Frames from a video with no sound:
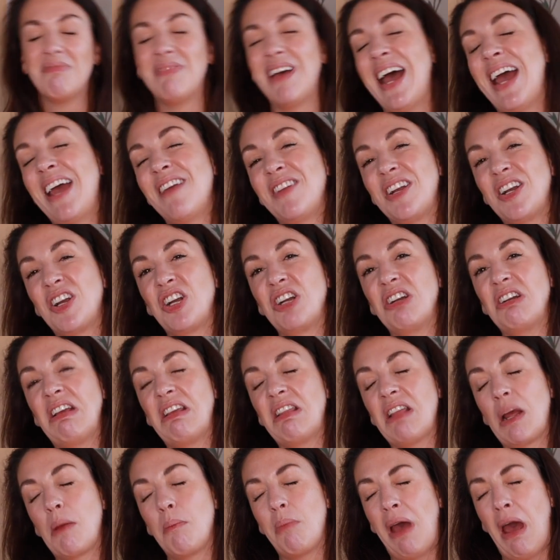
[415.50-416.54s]
I haven't heard
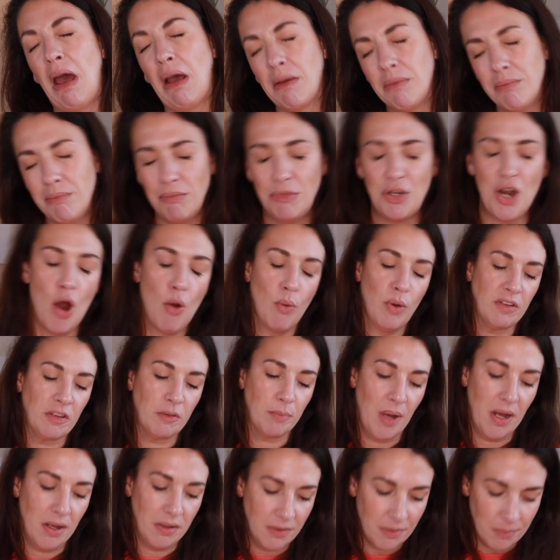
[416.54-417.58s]
anything back. No
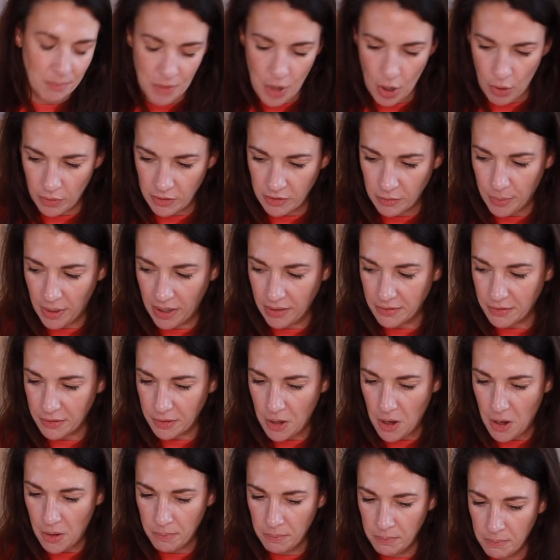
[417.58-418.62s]
response. No response at
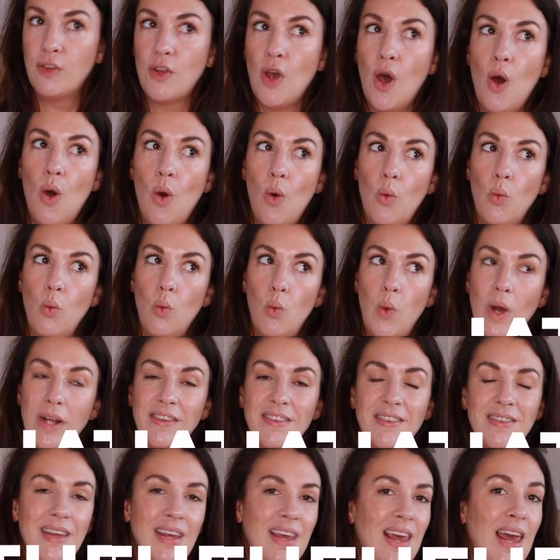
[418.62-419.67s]
all. So,
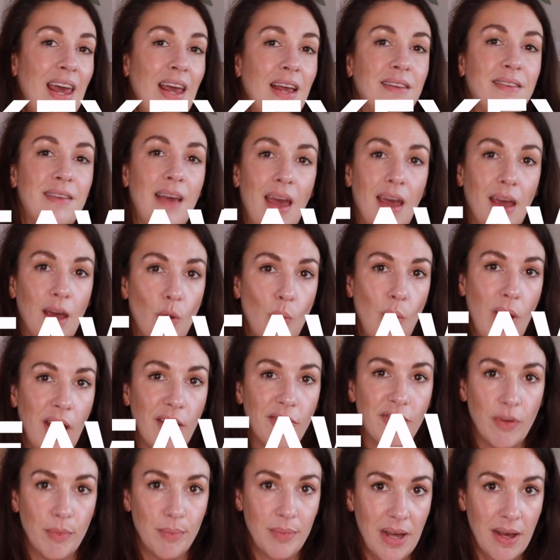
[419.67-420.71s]
what's the key
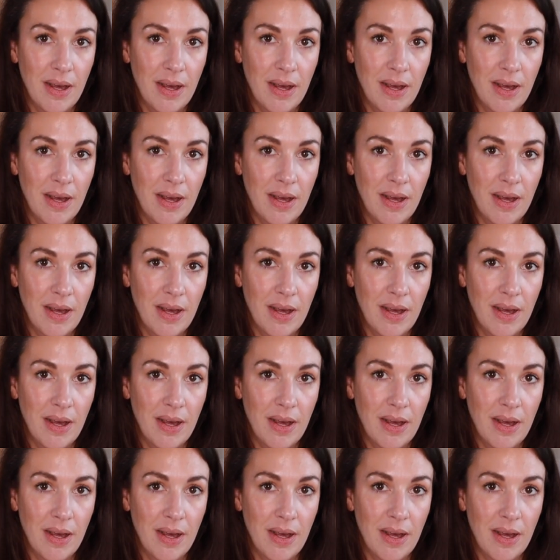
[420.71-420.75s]
takeaway from